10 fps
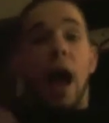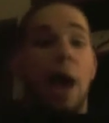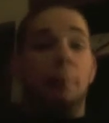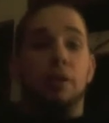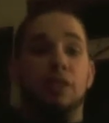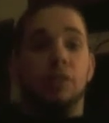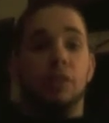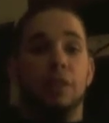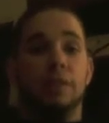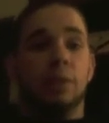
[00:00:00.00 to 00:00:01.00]
I'm not saying
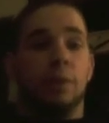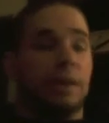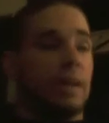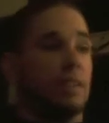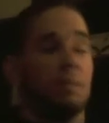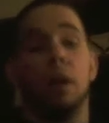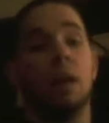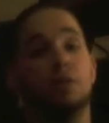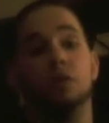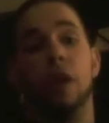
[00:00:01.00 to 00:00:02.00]
they're going to take Ryan Nassib. I'll
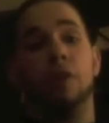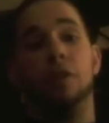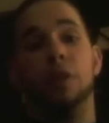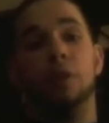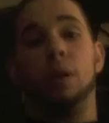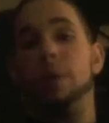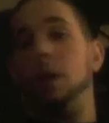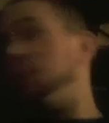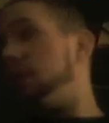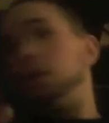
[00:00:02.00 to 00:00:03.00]
have a draft video coming
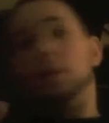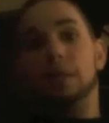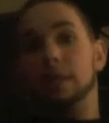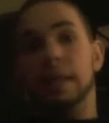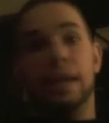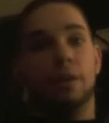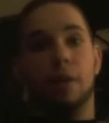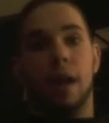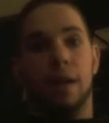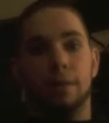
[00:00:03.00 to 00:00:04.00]
up
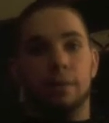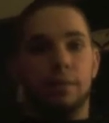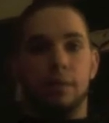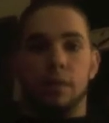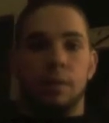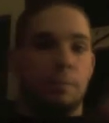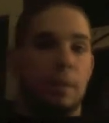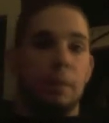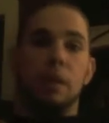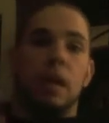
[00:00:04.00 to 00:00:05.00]
later on.
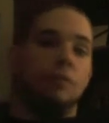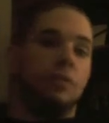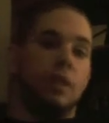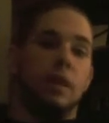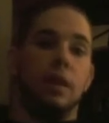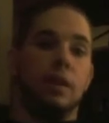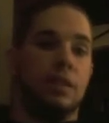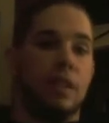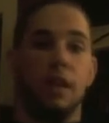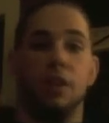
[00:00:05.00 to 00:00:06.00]
Maybe after they
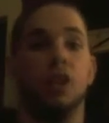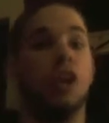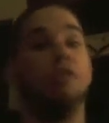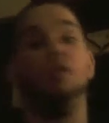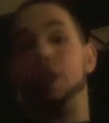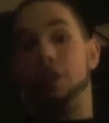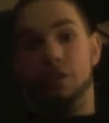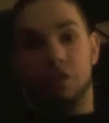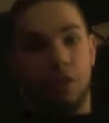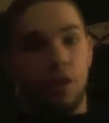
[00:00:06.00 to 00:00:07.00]
decide to cut
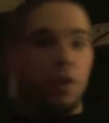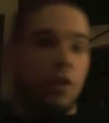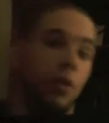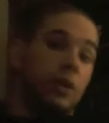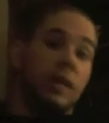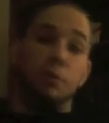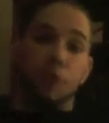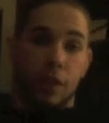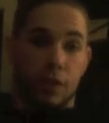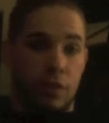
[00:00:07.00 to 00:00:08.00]
Fitz, or keep
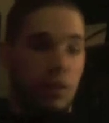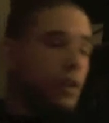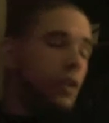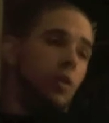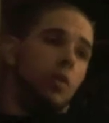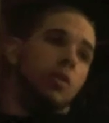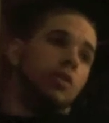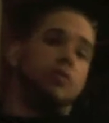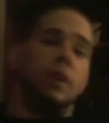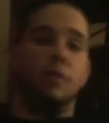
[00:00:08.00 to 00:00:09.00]
Fitz,
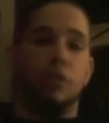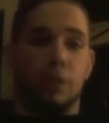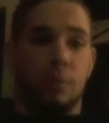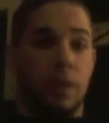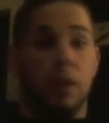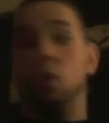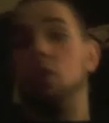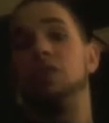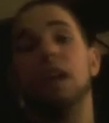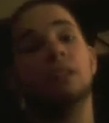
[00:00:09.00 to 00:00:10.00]
or trade for somebody,
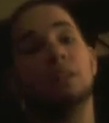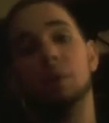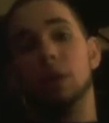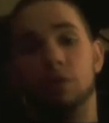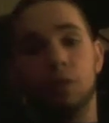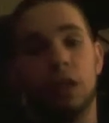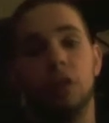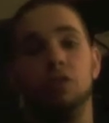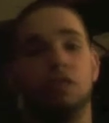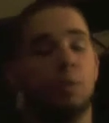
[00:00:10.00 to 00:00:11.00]
or sign somebody in free
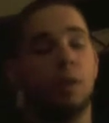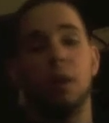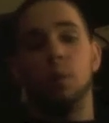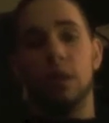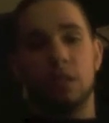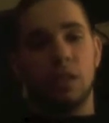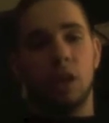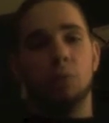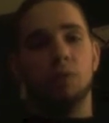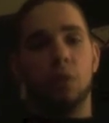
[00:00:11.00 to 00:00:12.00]
agency. We got a ways to
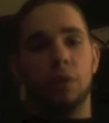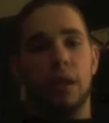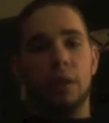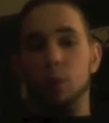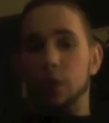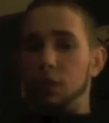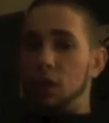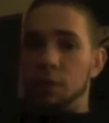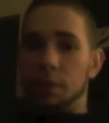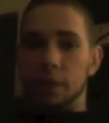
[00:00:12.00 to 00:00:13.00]
go before that. We could
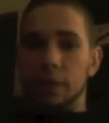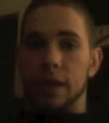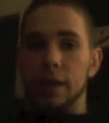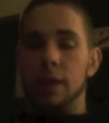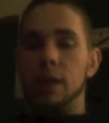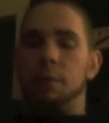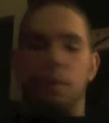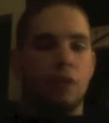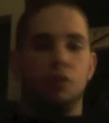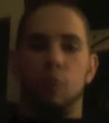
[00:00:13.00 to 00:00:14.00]
talk about that.
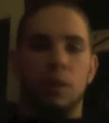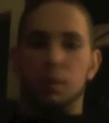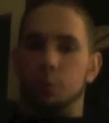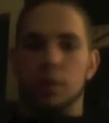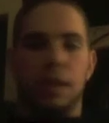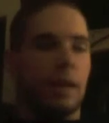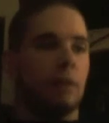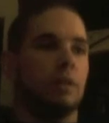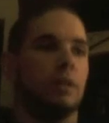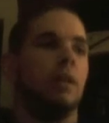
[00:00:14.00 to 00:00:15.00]
But I just wanted to put that
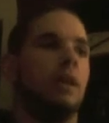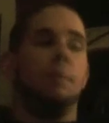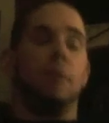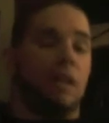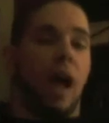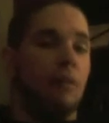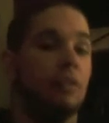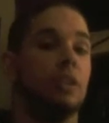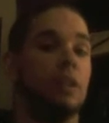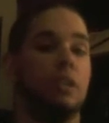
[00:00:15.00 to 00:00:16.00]
out there, because
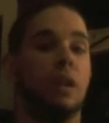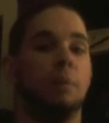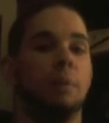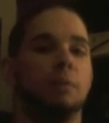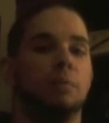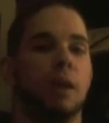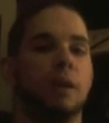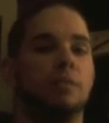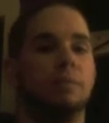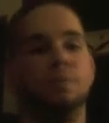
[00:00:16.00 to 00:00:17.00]
obviously it's on people's minds.